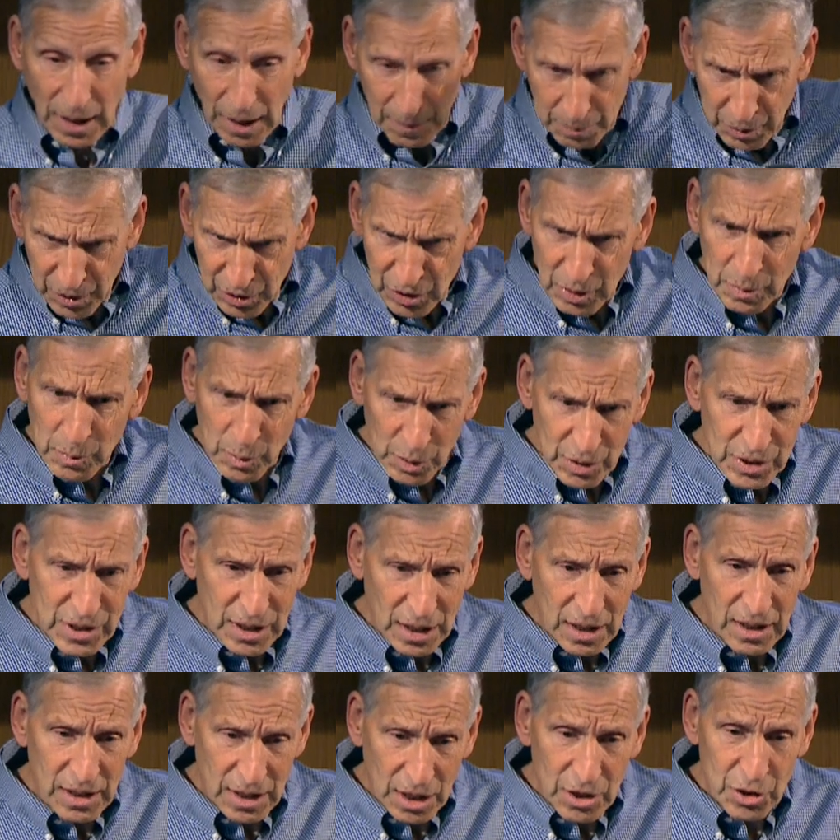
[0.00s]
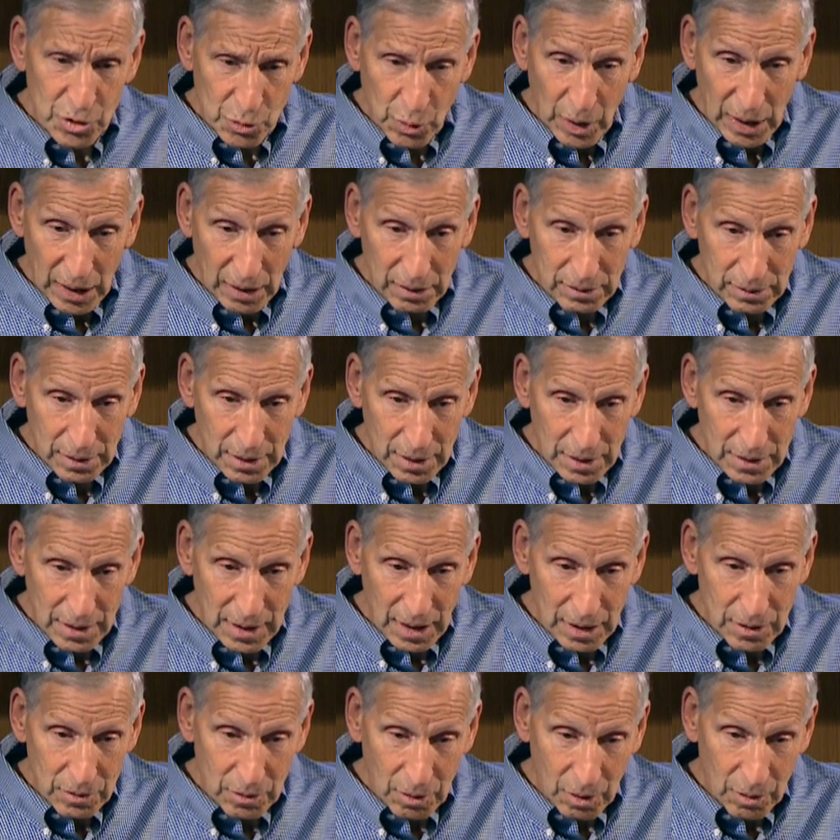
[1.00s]
and I presume it was in Israel,
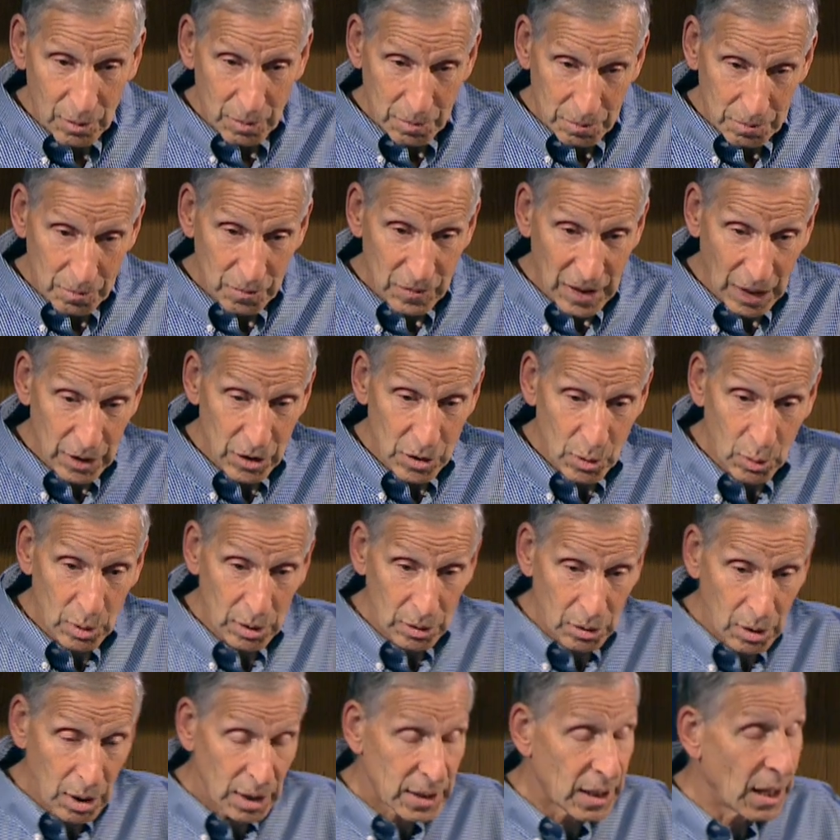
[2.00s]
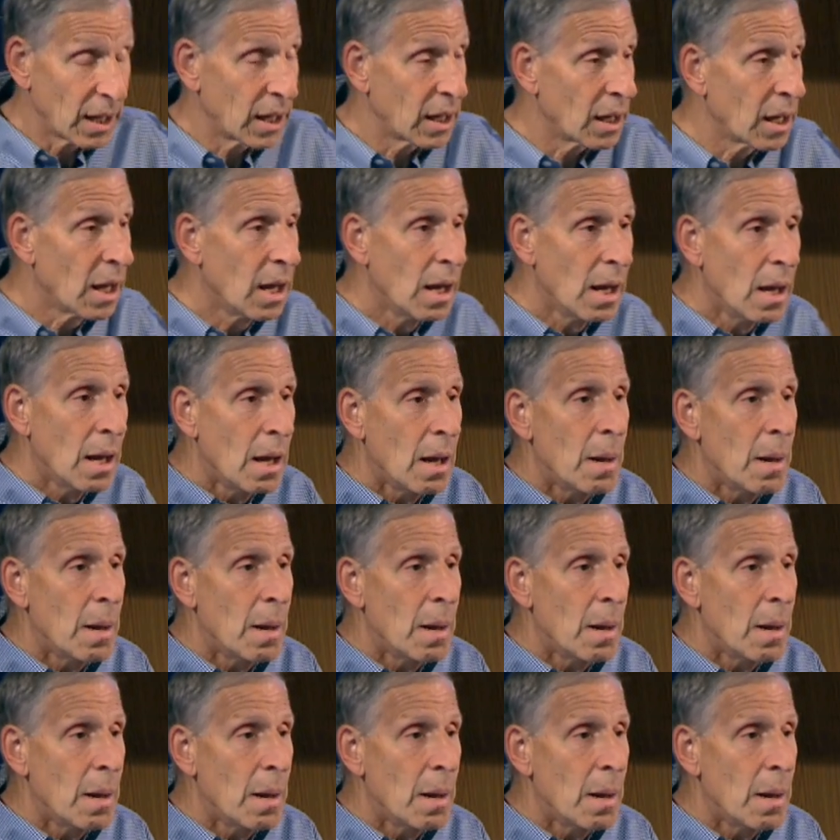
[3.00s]
that you are looking.